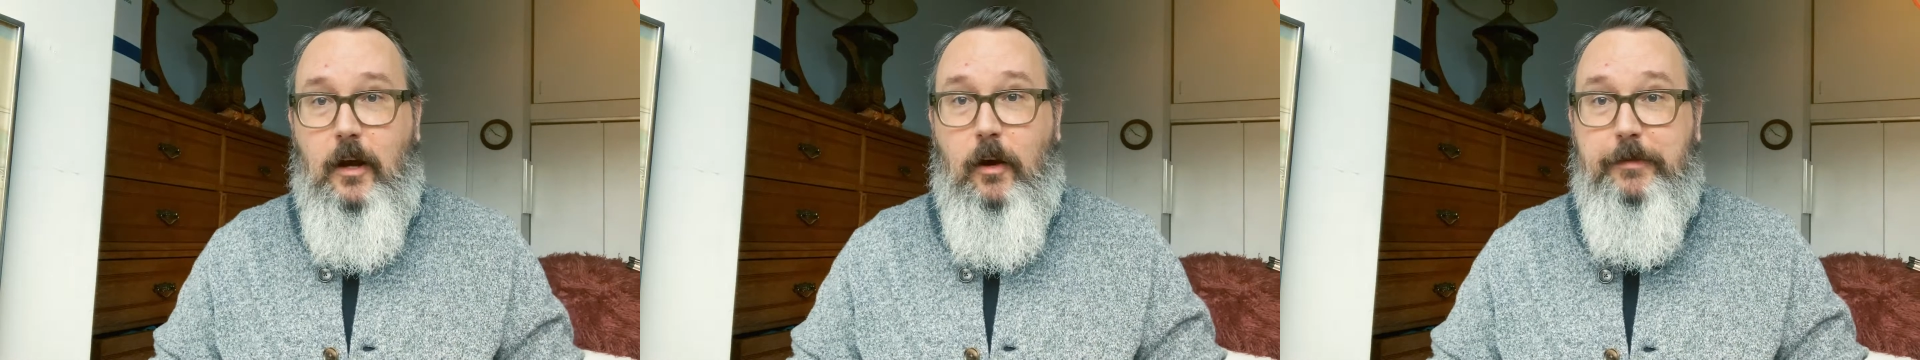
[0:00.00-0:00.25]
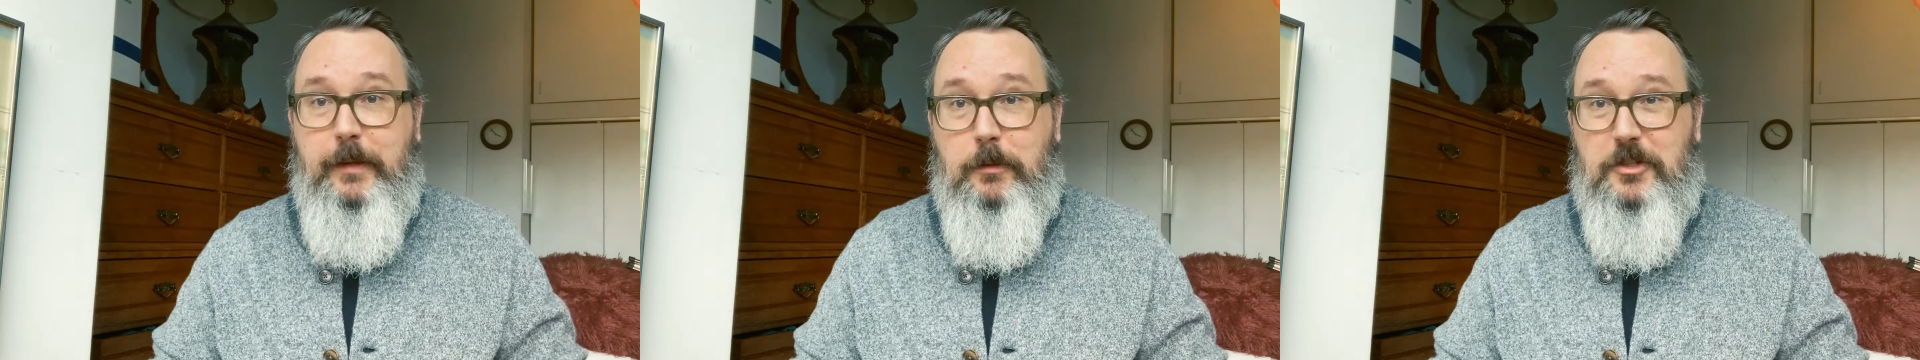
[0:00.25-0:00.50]

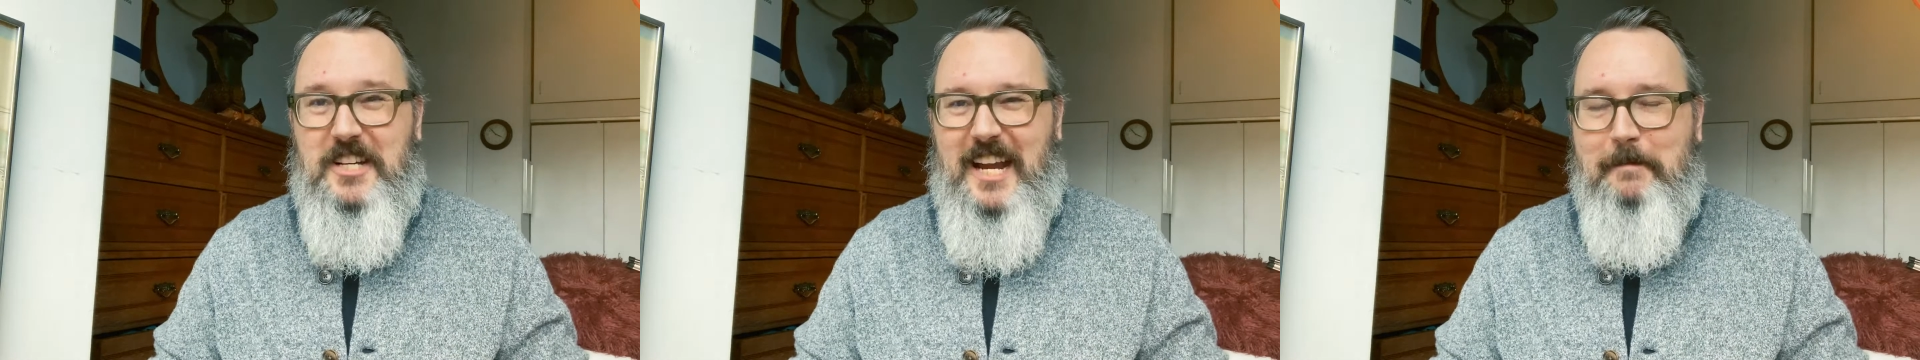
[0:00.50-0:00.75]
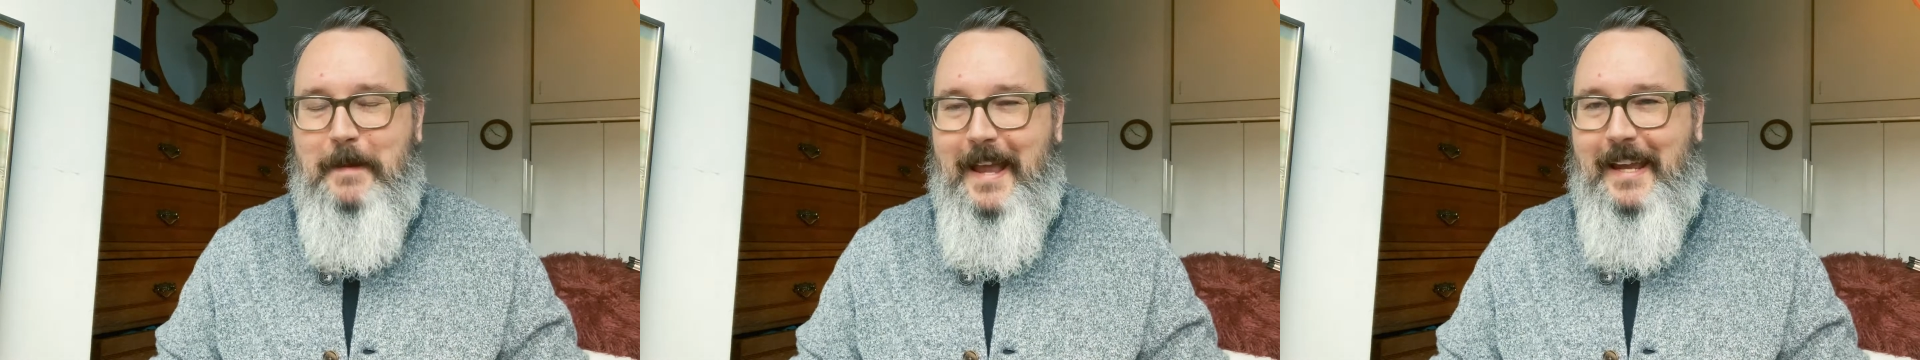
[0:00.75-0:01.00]
hopefully we'll
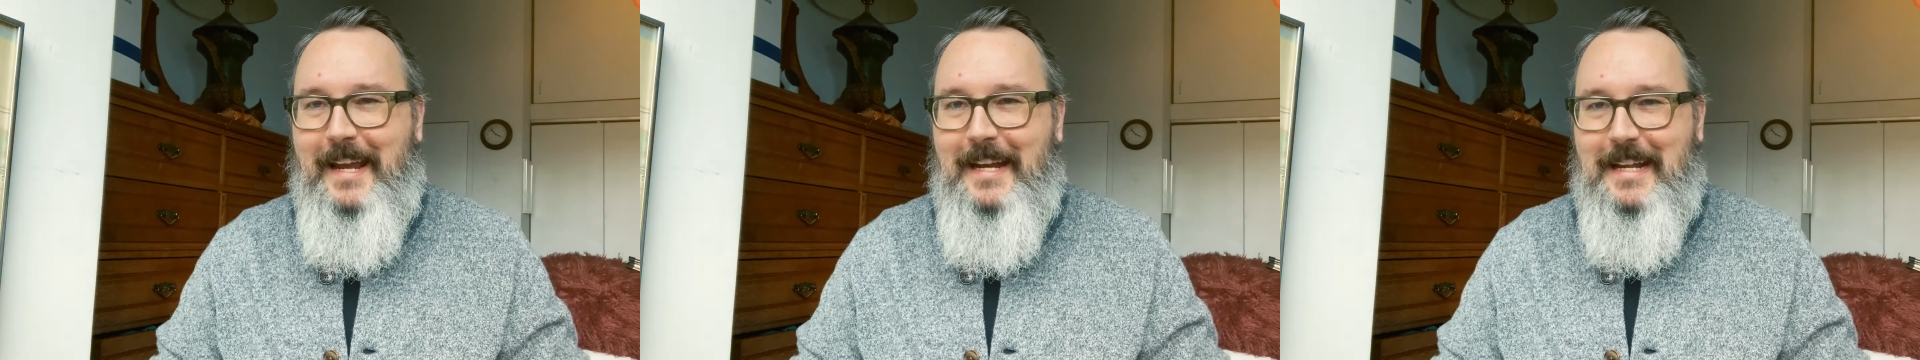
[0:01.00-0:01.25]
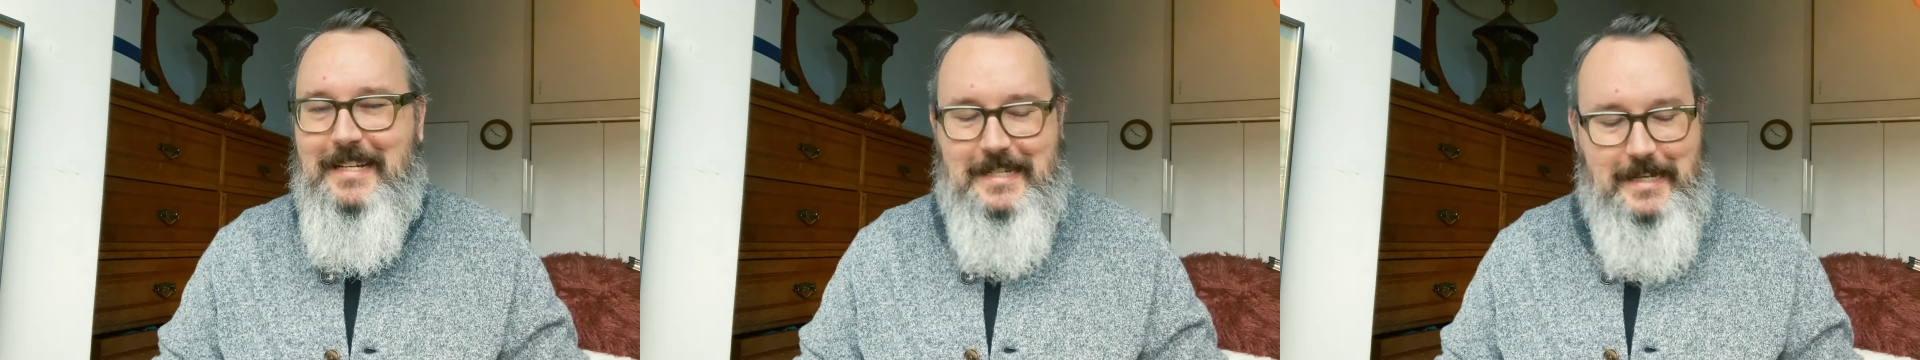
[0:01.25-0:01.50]
check back
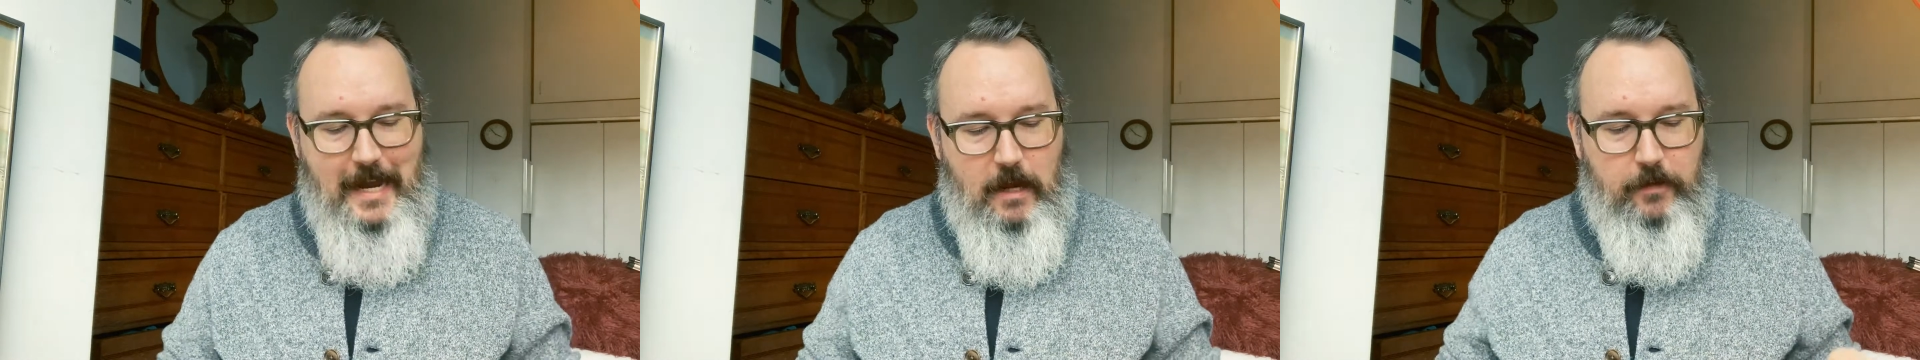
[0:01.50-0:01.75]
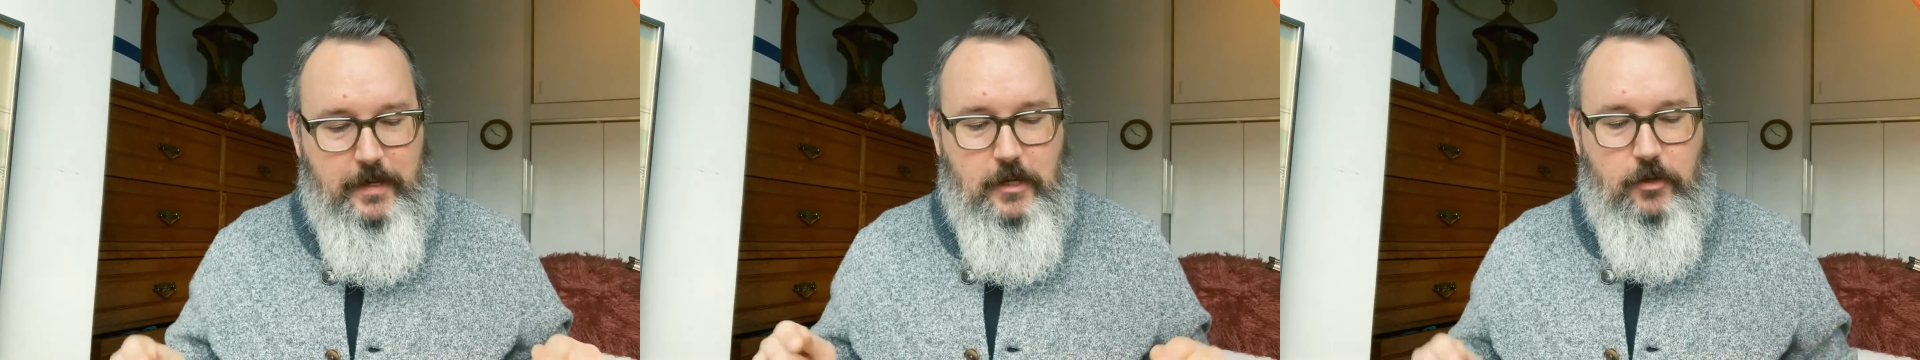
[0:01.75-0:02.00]
in and see
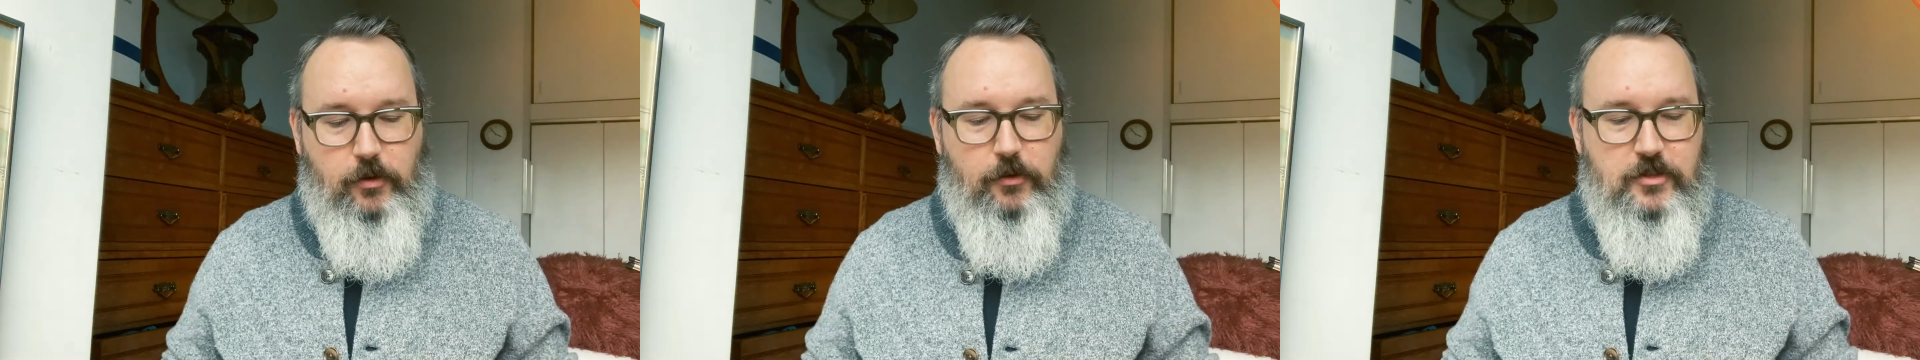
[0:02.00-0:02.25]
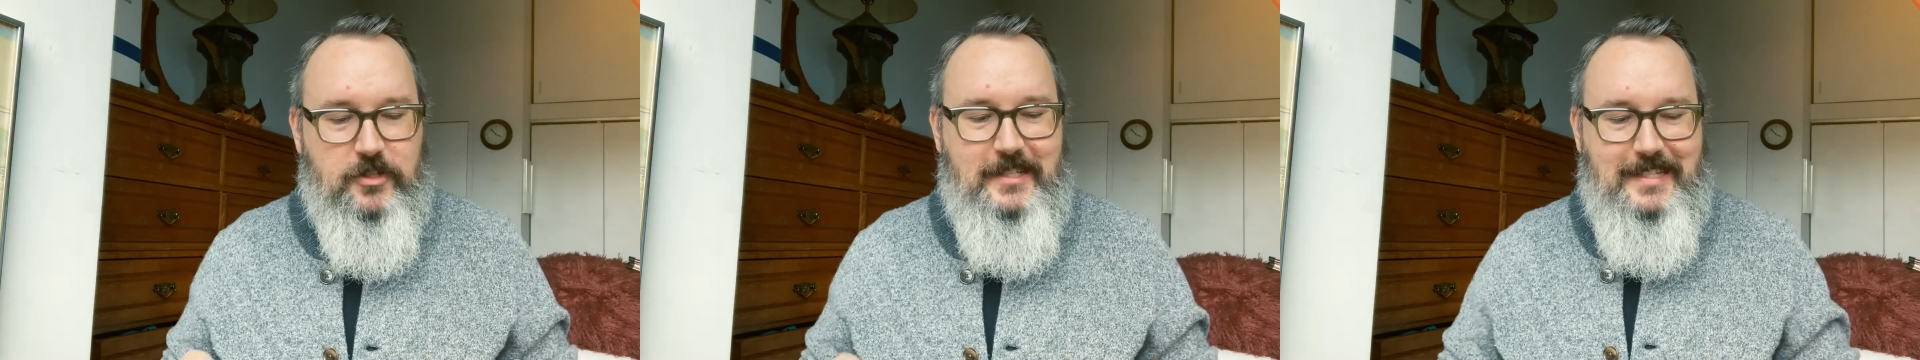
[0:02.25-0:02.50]
how the
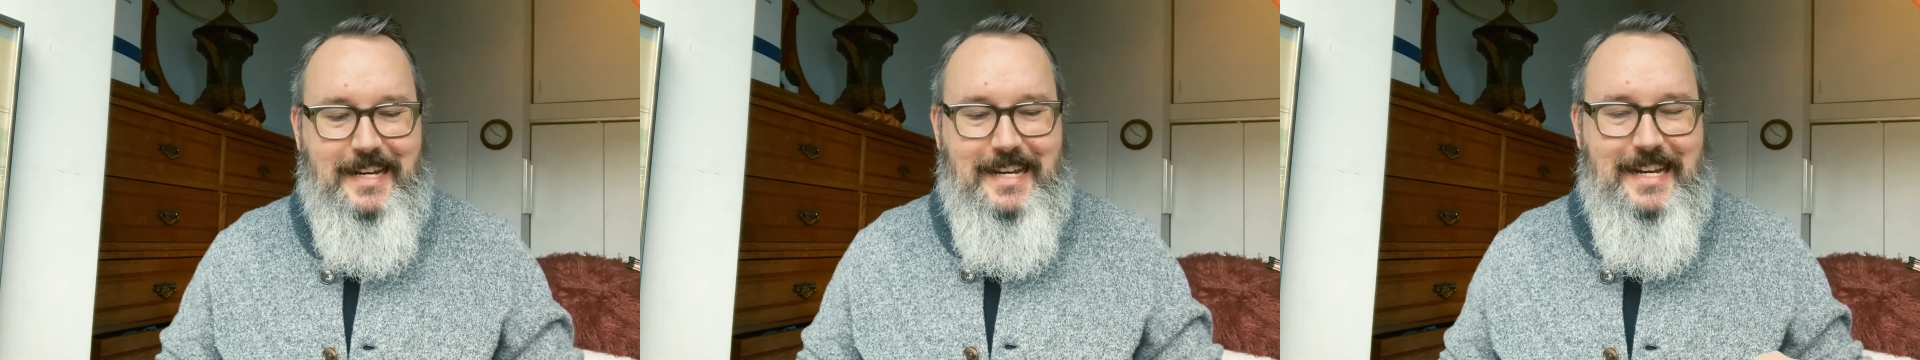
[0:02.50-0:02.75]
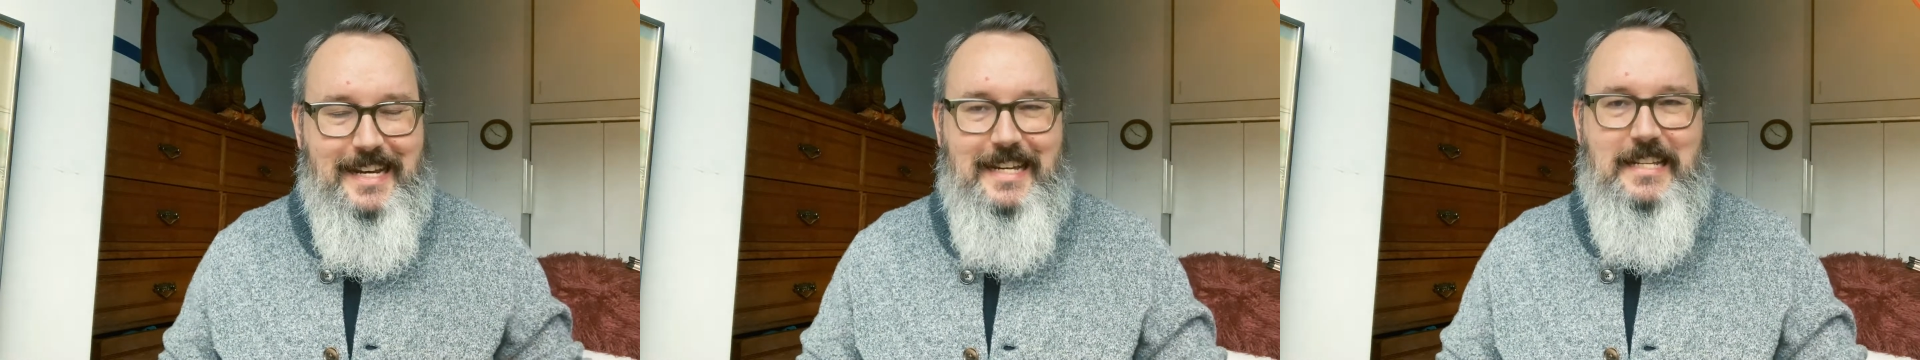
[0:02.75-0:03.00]
Cursed
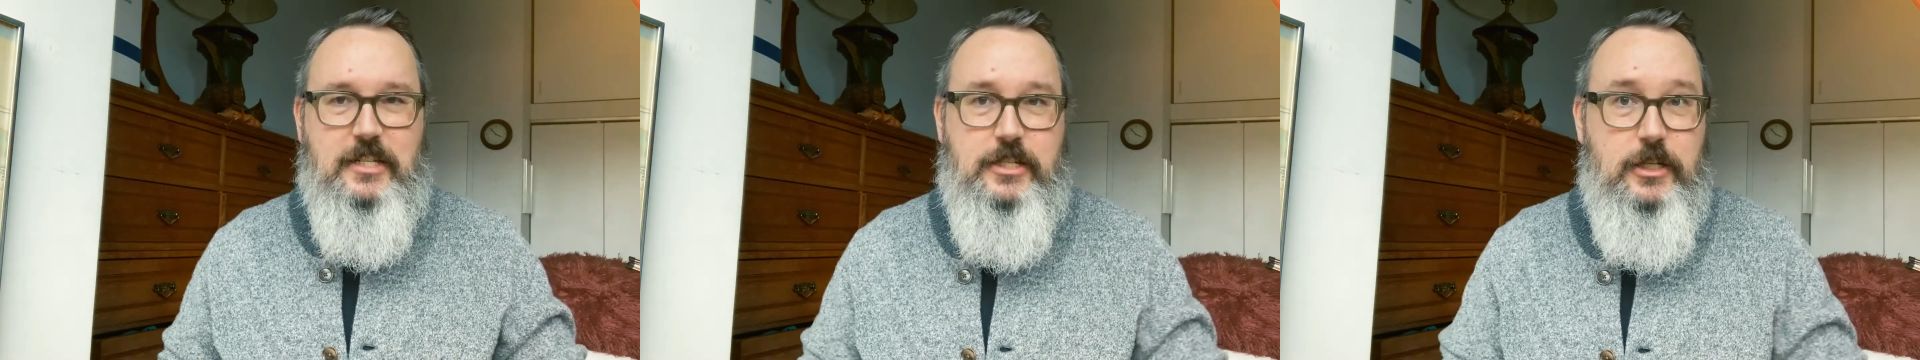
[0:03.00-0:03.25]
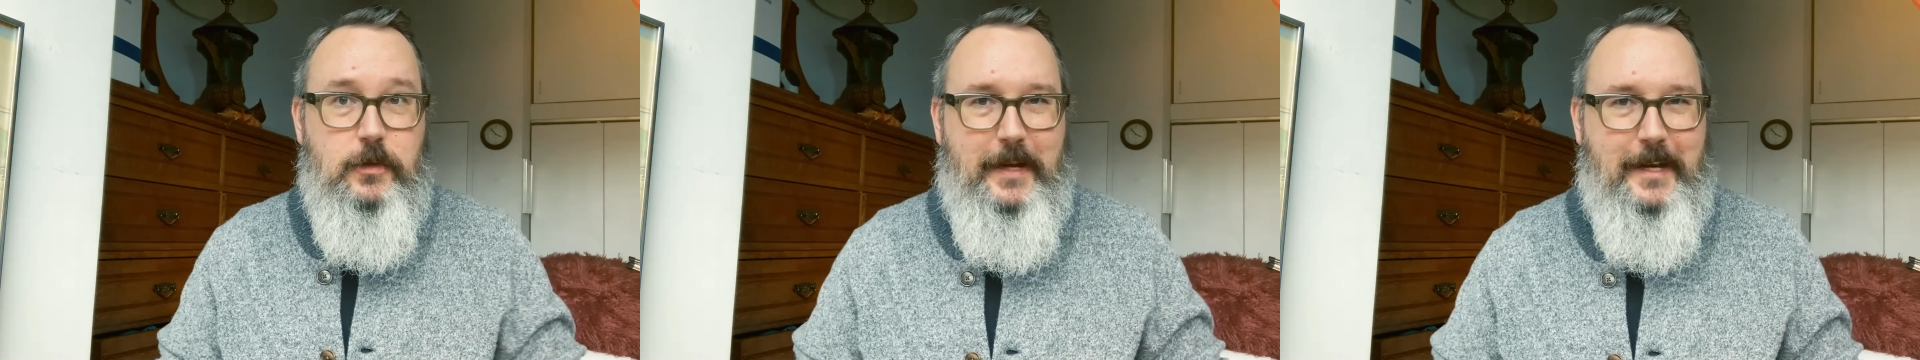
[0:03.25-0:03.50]
City is
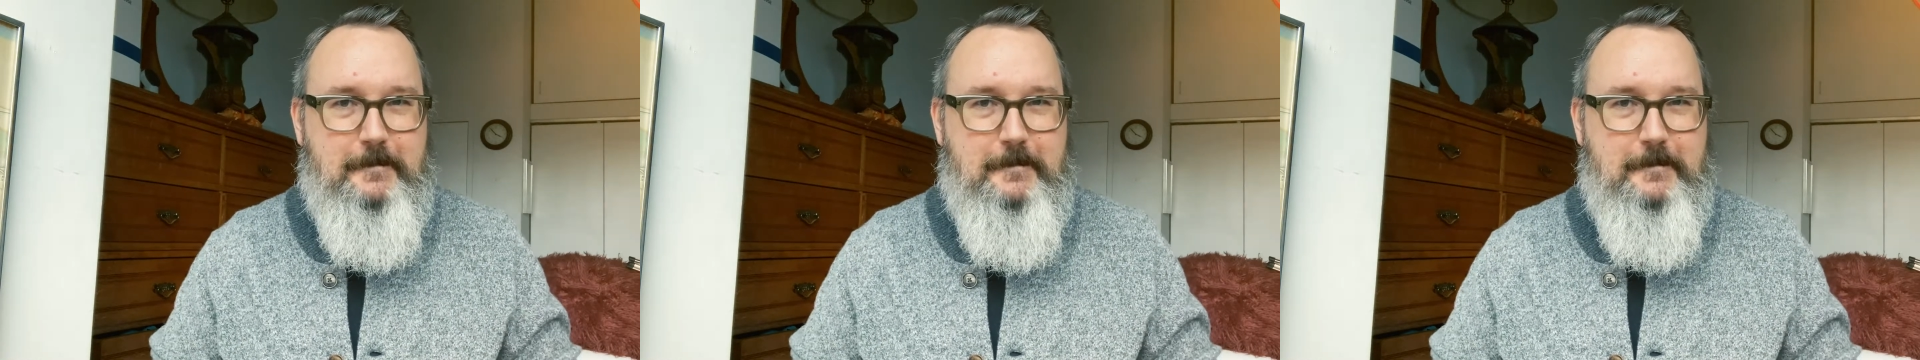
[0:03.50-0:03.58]
doing.